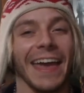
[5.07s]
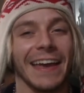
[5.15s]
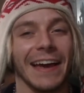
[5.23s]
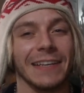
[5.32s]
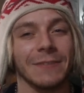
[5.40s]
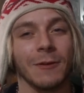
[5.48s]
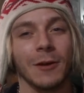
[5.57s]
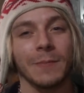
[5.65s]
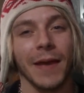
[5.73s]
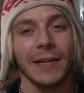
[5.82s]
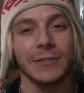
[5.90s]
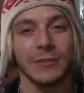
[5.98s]
Hey guys, welcome
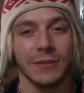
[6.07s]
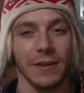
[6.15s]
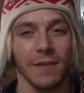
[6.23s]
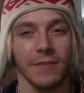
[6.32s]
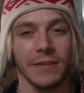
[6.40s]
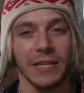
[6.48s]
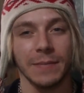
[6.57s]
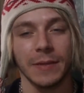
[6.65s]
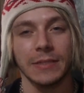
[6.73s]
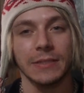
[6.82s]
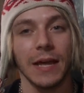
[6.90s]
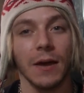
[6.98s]
back to Year of the
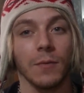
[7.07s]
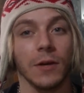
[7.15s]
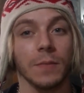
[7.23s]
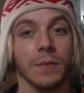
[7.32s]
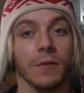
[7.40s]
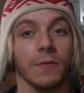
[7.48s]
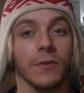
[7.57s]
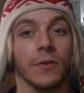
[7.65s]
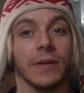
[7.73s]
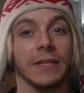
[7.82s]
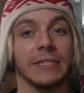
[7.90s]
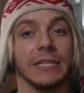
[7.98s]
Demons. Now we're going to be
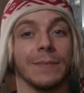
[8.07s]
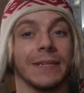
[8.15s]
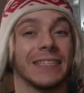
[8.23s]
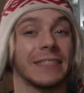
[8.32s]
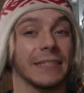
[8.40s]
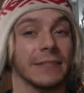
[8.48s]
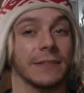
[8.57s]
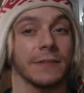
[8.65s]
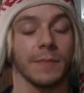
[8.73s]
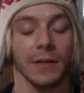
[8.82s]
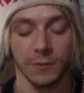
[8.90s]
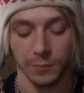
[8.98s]
reviewing Demons six this
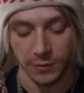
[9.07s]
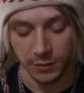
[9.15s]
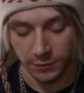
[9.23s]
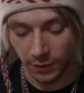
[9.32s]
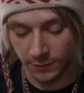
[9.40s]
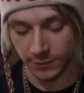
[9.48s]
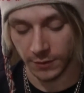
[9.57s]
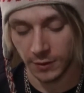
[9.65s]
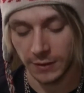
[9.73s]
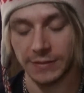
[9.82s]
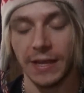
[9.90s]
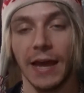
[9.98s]
month, which is also
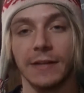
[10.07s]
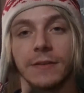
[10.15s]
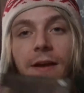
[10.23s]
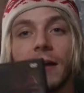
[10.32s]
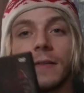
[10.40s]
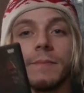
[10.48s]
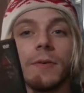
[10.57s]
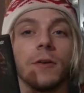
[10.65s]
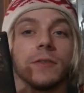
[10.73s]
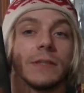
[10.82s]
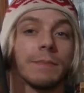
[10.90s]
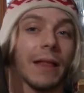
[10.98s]
known as Edgar Allan
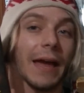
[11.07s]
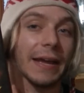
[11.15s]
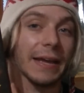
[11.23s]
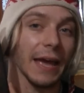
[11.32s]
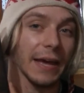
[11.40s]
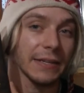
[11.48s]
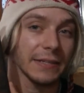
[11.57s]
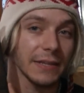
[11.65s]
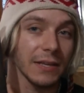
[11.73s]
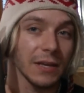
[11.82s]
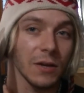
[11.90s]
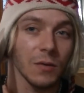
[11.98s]
Poe's The Black Cat,
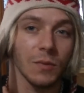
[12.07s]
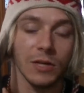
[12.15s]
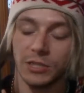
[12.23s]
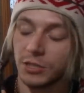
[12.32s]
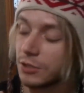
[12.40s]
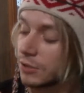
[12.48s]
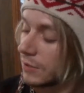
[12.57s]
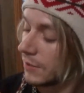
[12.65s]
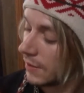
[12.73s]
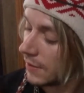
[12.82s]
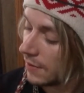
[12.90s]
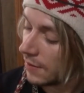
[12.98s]
which
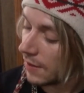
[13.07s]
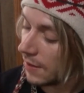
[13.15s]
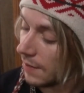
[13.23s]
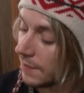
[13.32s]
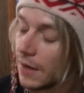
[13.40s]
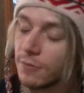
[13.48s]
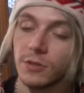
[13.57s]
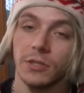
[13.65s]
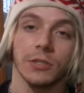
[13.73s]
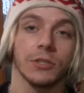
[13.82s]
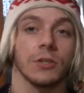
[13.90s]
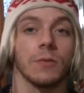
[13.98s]
I'm not
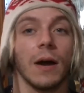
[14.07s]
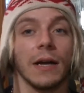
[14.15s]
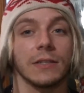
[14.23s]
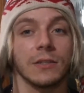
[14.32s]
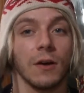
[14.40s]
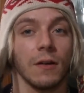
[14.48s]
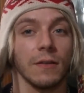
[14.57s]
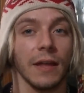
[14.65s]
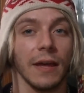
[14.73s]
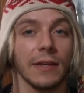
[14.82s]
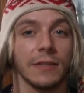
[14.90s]
really sure why it's called that.